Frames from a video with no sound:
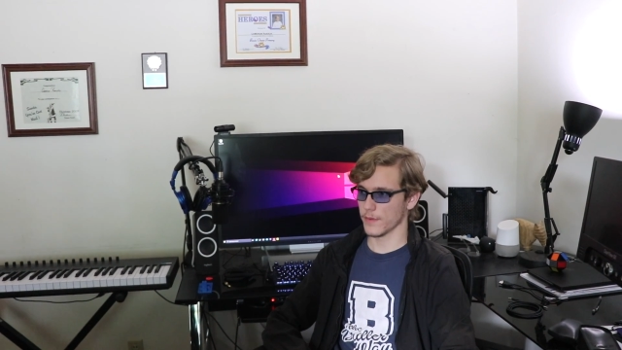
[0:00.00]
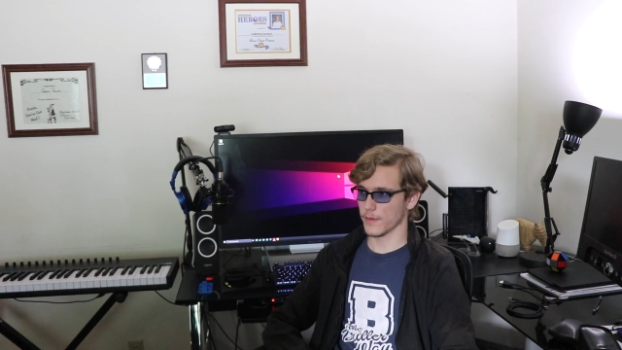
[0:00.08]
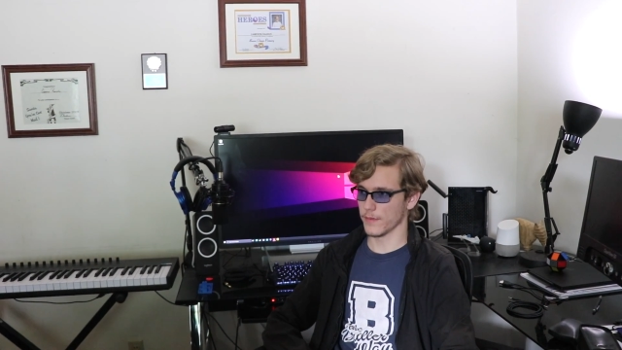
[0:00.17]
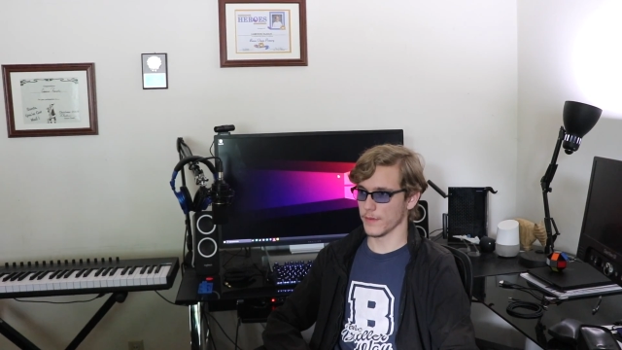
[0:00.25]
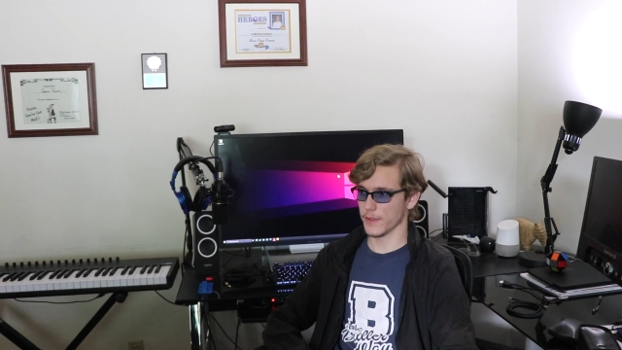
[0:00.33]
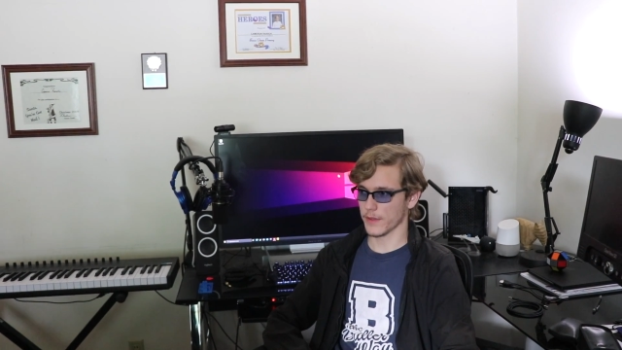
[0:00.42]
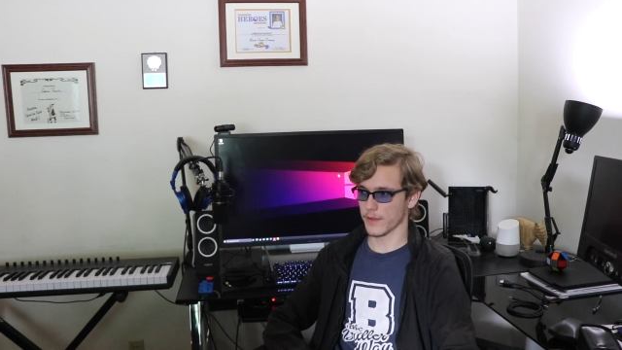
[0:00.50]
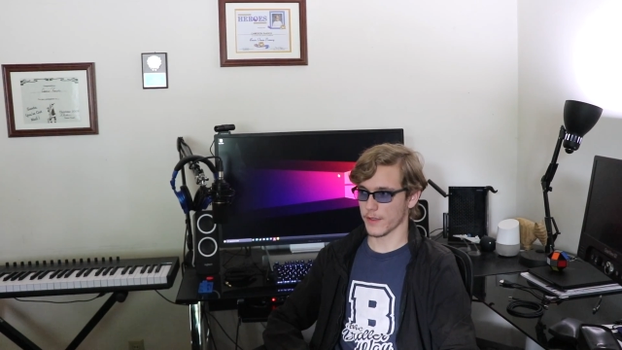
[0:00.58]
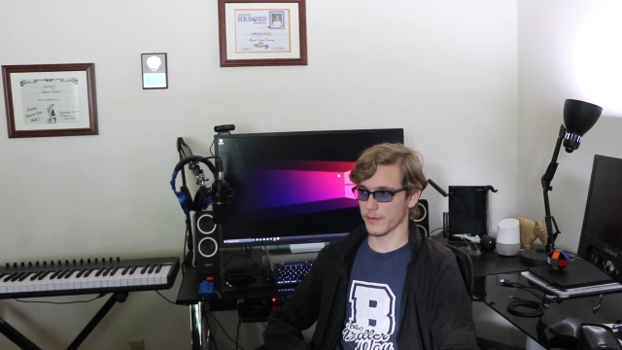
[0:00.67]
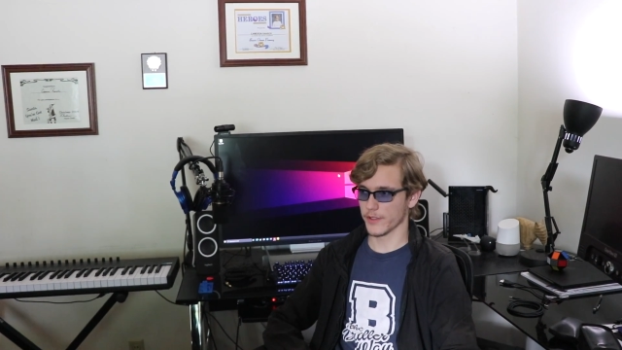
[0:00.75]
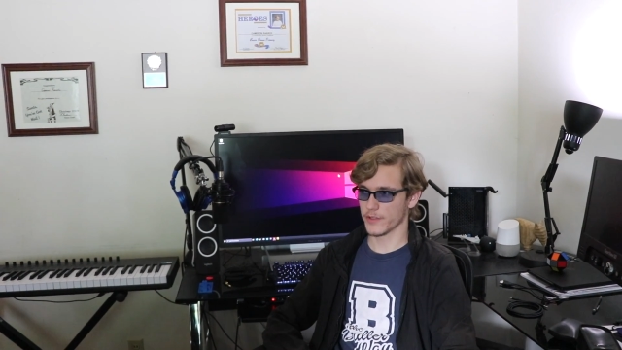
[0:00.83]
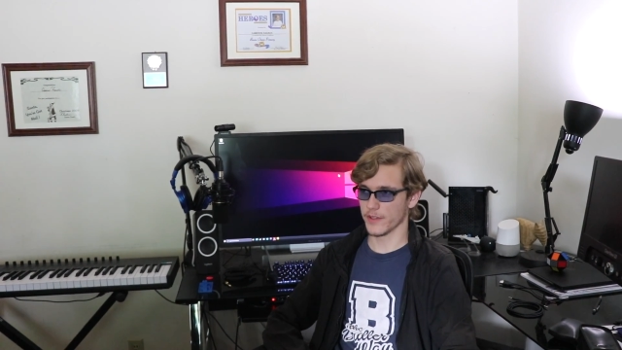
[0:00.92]
I feel like that
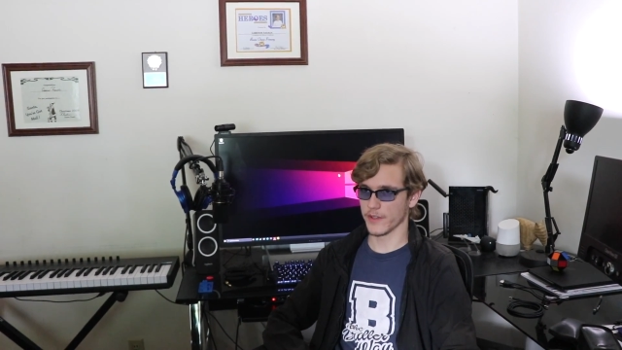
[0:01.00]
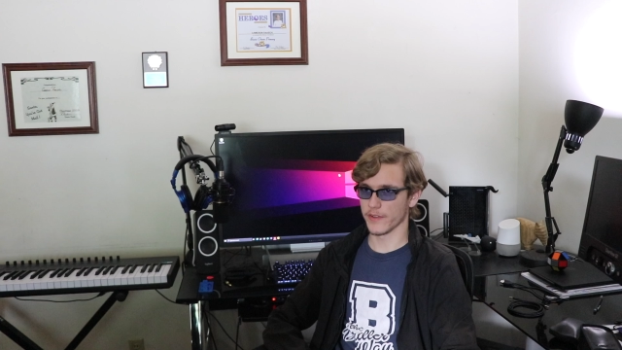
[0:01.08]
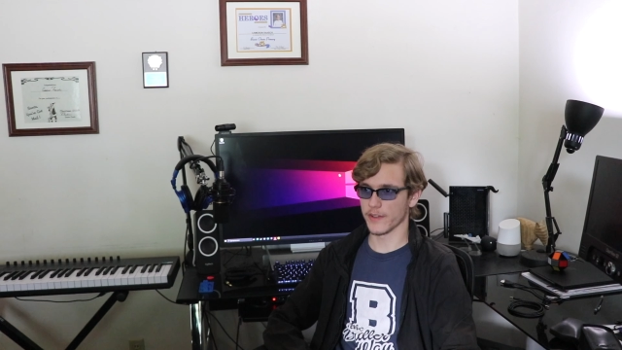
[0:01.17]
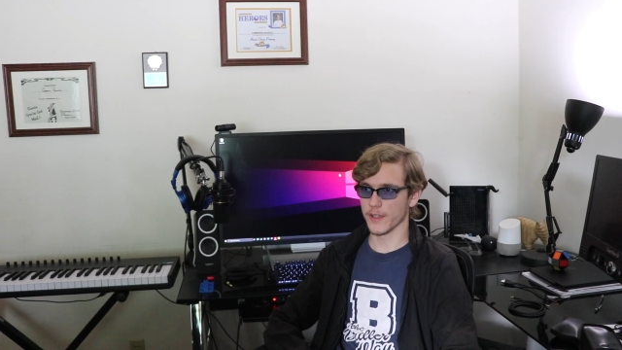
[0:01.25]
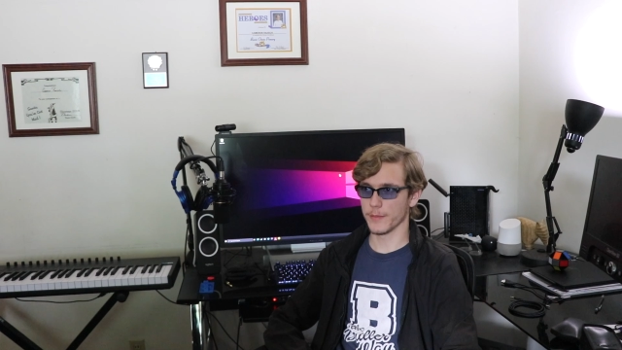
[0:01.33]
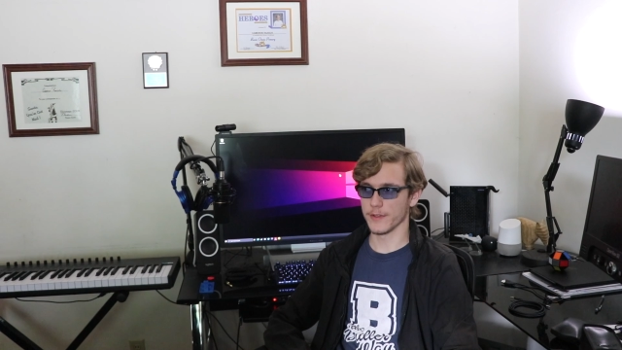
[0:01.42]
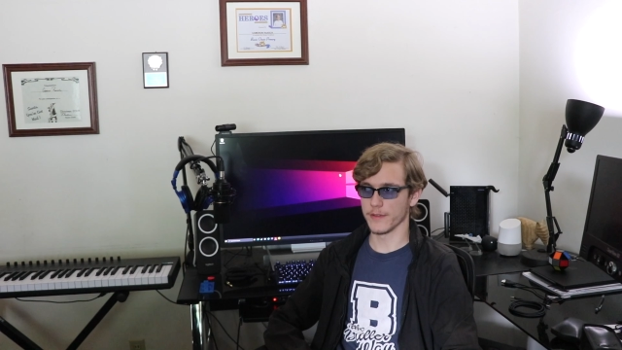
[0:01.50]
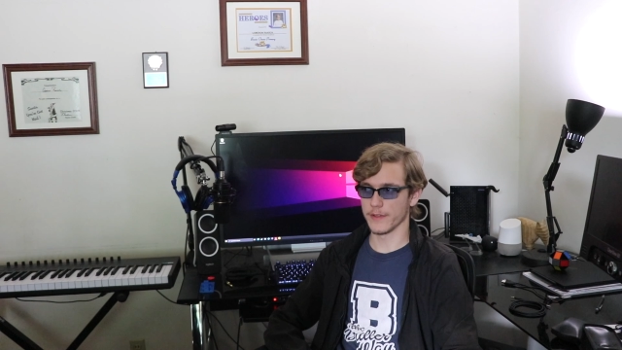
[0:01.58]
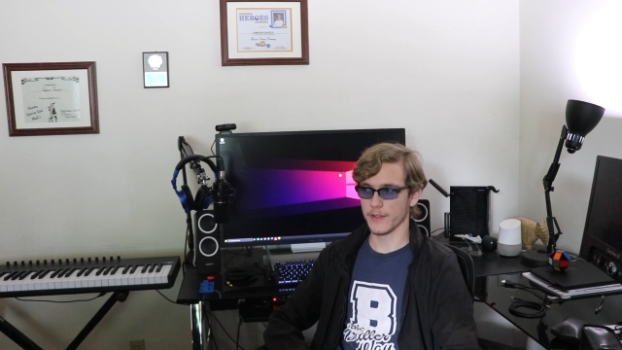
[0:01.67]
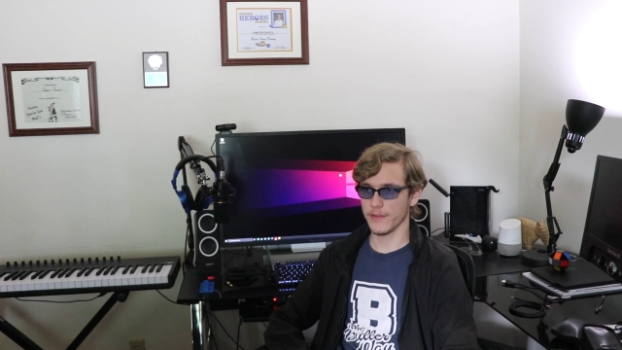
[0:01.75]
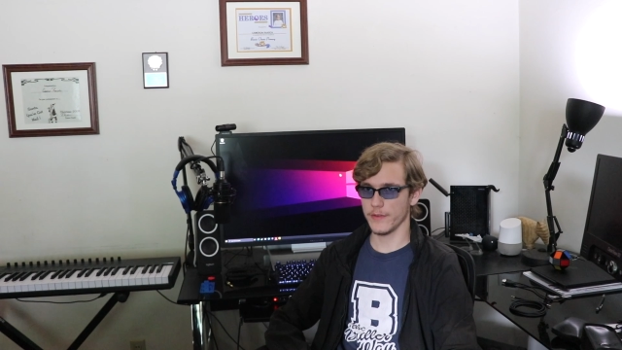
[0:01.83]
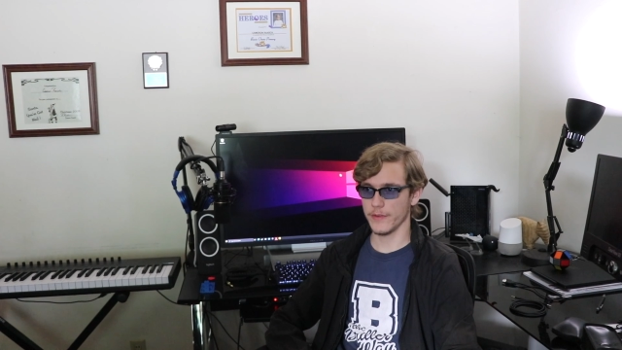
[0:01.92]
question has a couple of
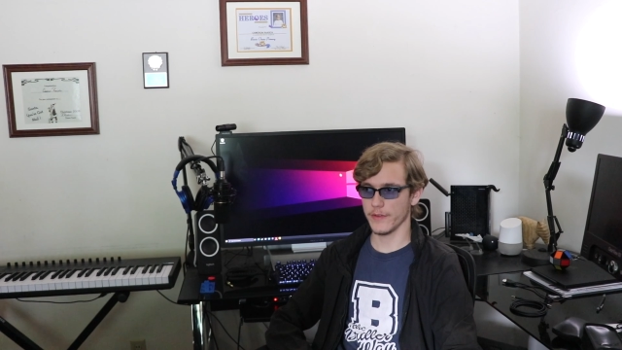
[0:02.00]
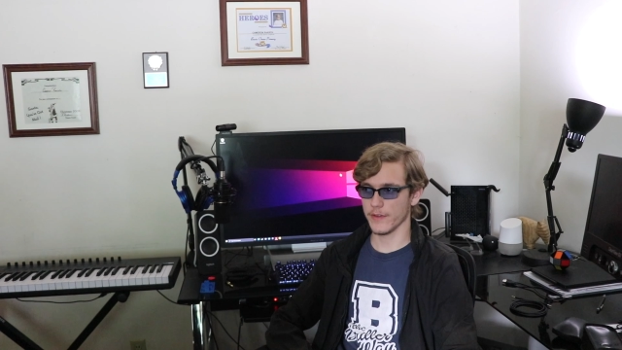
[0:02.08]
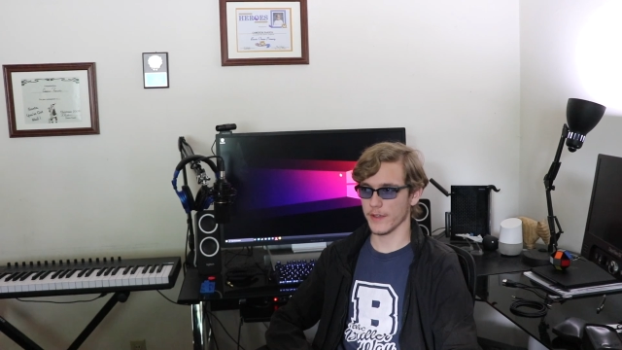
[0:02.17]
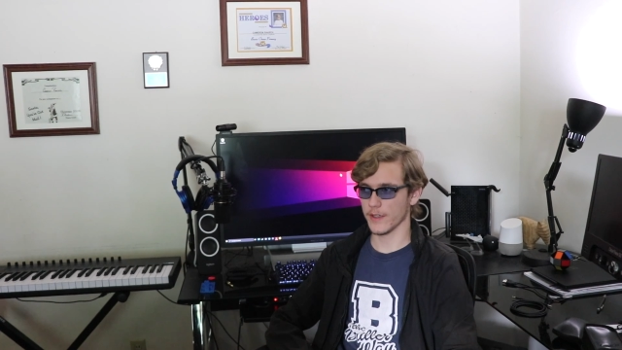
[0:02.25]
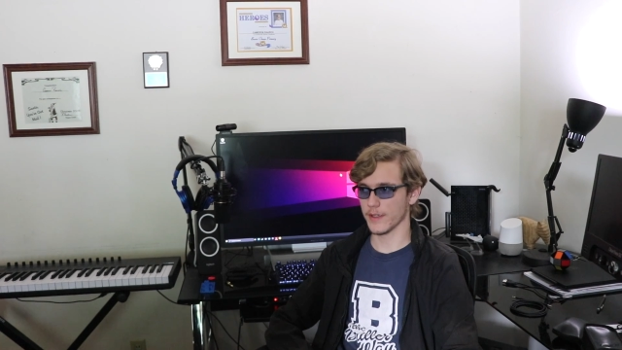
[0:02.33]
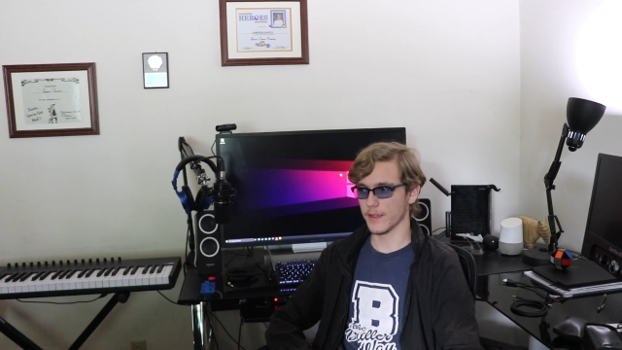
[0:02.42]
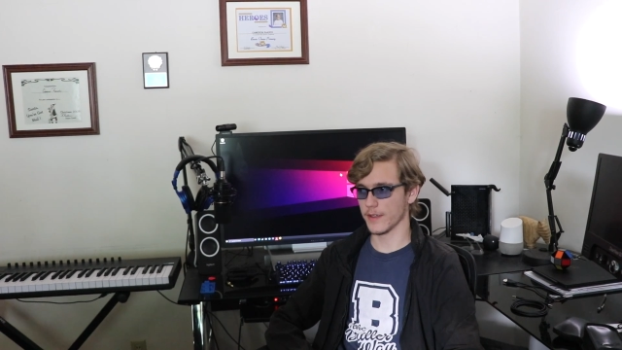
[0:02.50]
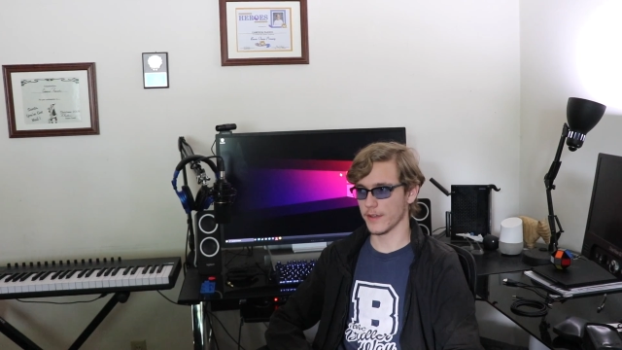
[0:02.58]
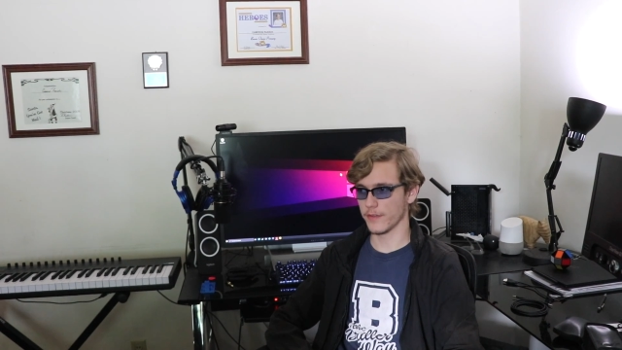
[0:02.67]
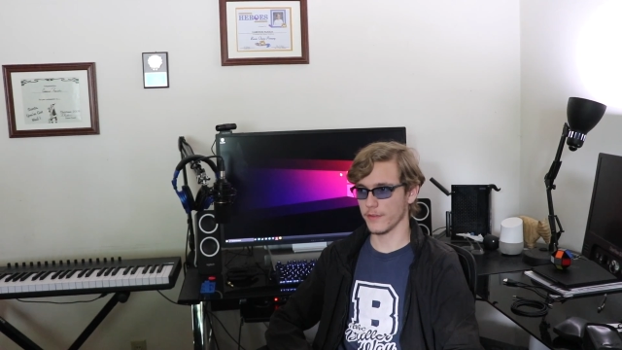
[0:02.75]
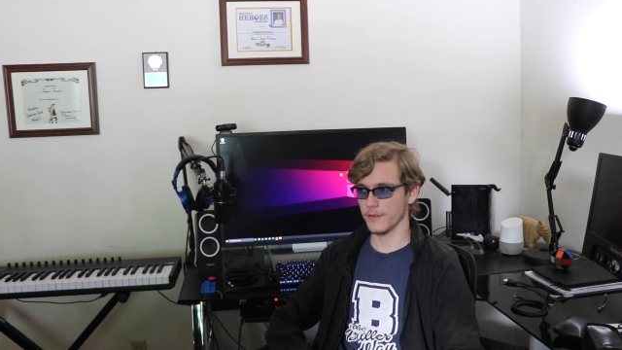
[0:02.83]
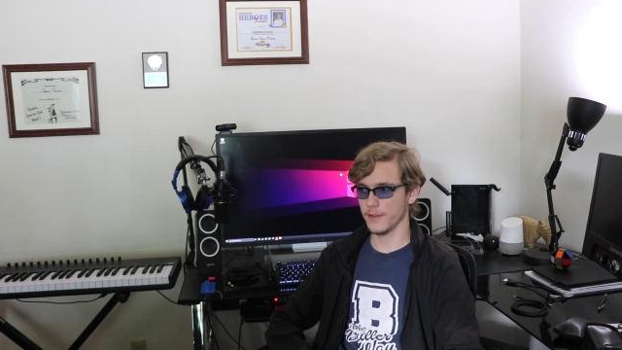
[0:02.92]
answers. I
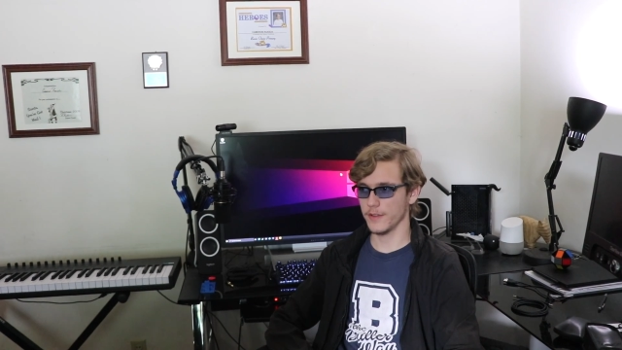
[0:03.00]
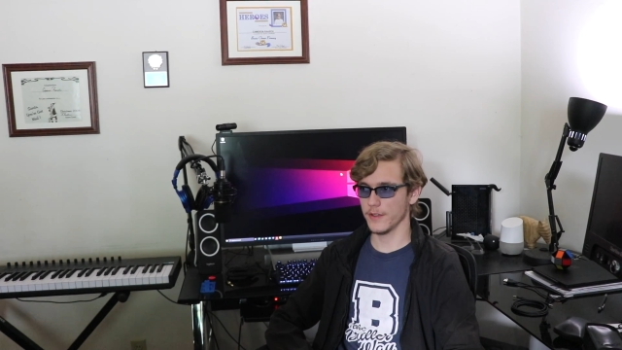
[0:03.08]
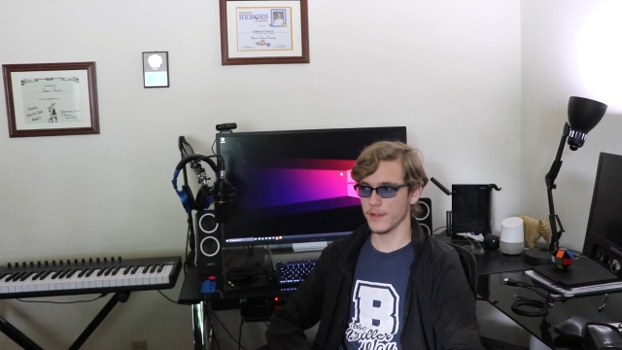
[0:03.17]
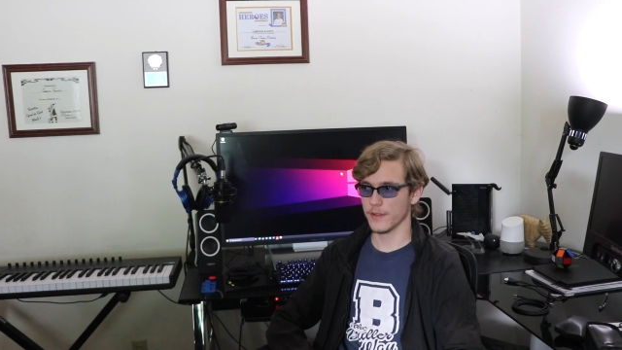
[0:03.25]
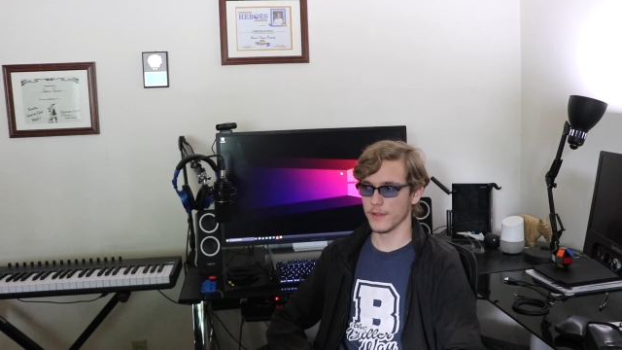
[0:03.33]
started.